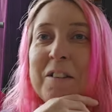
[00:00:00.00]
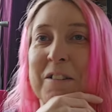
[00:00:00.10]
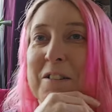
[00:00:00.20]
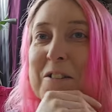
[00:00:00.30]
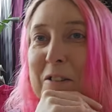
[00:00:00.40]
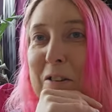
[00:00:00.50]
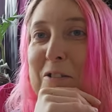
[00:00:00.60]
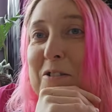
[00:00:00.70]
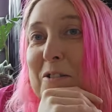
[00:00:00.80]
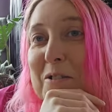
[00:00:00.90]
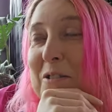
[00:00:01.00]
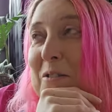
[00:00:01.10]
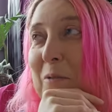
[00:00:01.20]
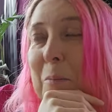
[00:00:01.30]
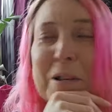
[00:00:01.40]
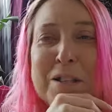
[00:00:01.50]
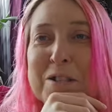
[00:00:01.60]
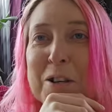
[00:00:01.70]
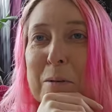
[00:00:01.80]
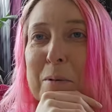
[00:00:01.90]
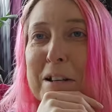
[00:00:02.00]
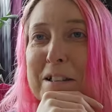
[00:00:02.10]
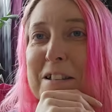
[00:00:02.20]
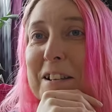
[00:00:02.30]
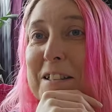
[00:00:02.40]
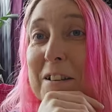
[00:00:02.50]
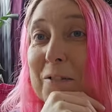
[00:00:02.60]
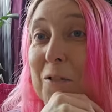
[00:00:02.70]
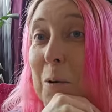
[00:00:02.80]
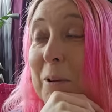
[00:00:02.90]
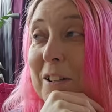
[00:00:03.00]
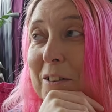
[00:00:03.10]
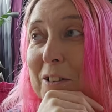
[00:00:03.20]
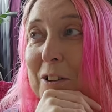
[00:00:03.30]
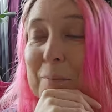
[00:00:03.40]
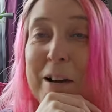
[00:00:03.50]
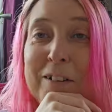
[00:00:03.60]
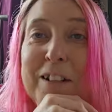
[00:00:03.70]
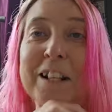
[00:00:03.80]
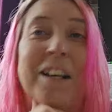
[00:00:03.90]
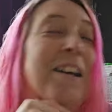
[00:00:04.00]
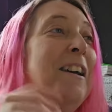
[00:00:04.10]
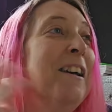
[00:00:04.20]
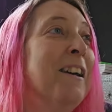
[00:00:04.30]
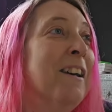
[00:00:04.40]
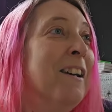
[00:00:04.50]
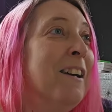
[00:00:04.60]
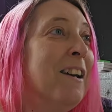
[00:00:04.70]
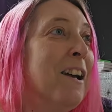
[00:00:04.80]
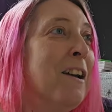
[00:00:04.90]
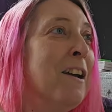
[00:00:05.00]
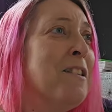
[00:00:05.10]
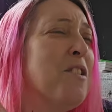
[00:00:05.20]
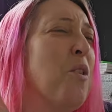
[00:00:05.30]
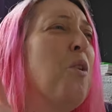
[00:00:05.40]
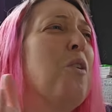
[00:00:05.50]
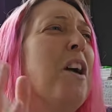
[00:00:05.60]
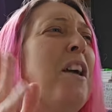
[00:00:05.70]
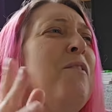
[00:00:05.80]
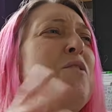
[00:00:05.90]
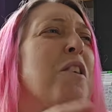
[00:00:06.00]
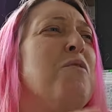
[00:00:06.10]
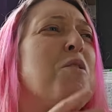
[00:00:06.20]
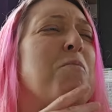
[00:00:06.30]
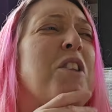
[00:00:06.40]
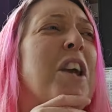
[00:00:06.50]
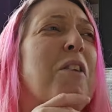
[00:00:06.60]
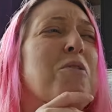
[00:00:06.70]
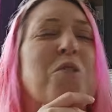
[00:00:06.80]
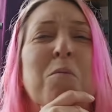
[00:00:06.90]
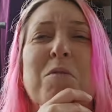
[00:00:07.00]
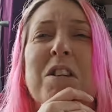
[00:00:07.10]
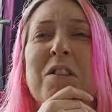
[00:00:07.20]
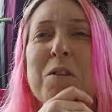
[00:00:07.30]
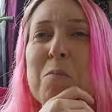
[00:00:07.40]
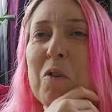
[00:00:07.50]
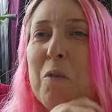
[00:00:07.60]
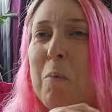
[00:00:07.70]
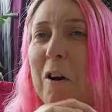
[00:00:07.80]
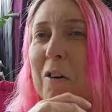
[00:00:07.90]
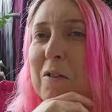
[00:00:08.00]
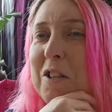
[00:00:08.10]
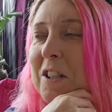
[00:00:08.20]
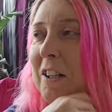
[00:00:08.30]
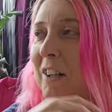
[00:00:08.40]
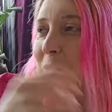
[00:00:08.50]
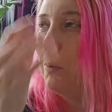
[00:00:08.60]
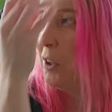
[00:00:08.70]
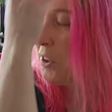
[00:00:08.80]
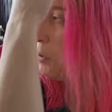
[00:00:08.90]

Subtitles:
sorry, it's the robins chirping. It's nice to have a robin on your balcony. I said, oh, if something else comes in that's more of a priority, you don't have to work on